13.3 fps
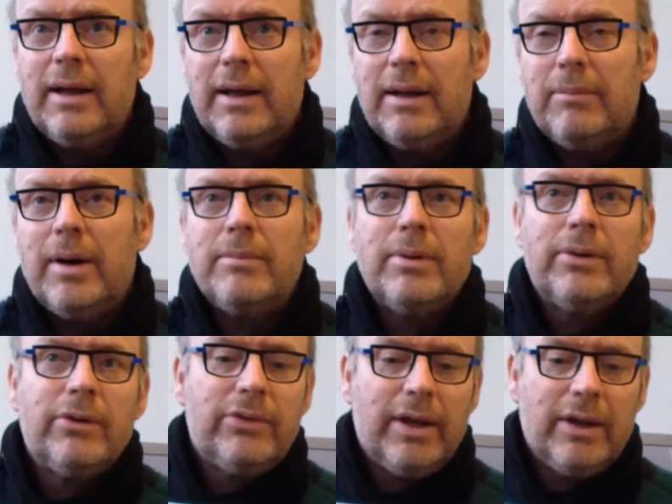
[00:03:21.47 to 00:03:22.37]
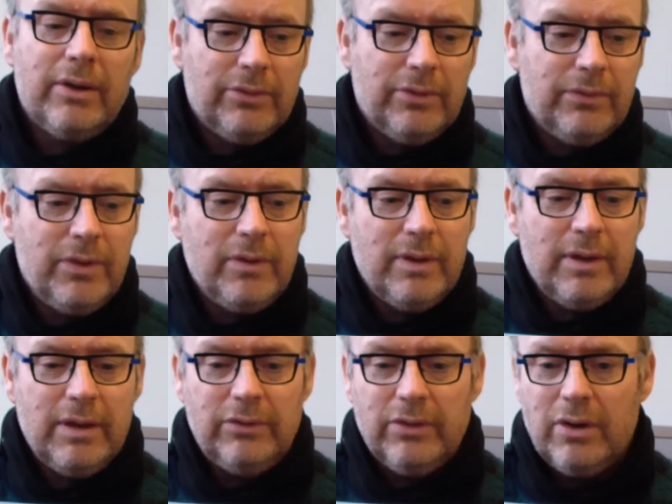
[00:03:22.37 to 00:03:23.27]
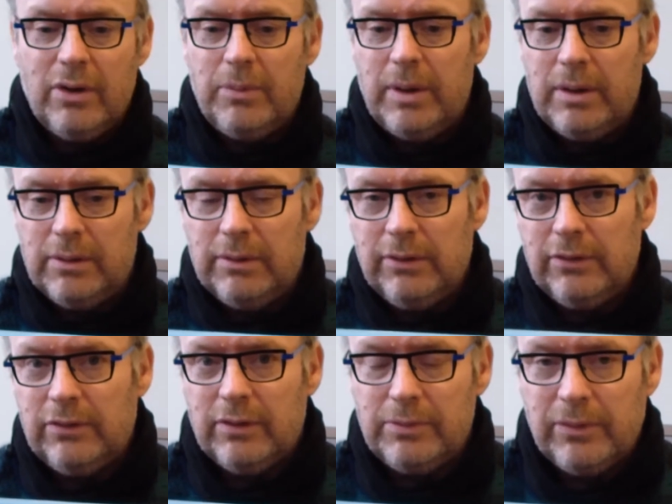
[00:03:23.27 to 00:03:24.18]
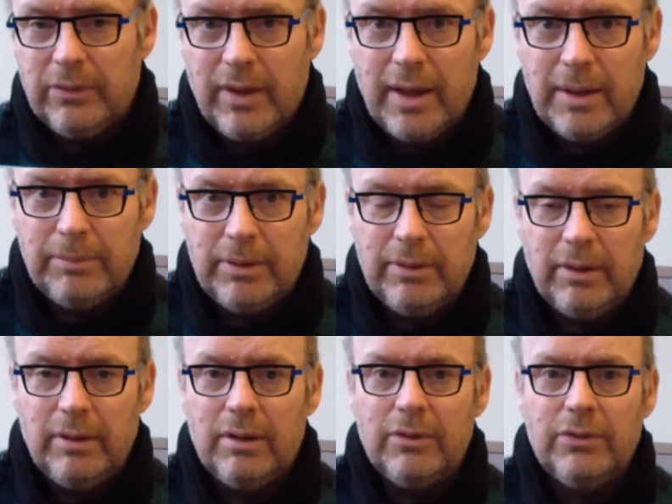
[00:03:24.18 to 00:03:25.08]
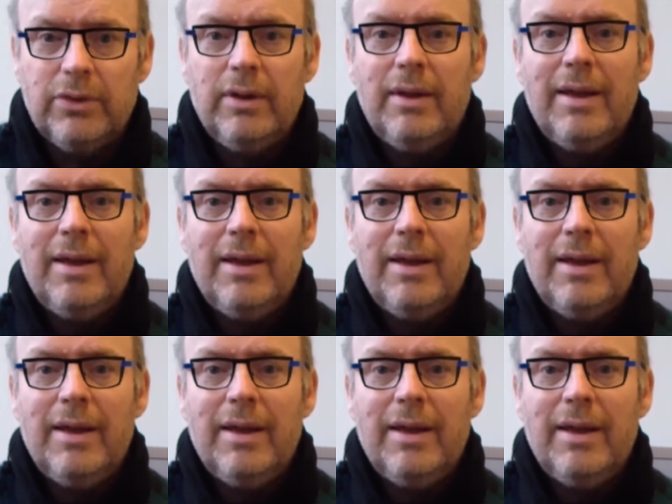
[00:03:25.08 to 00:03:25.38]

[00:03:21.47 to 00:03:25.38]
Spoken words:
at my mother's house a few years ago, where all the stuff was kept in the loft.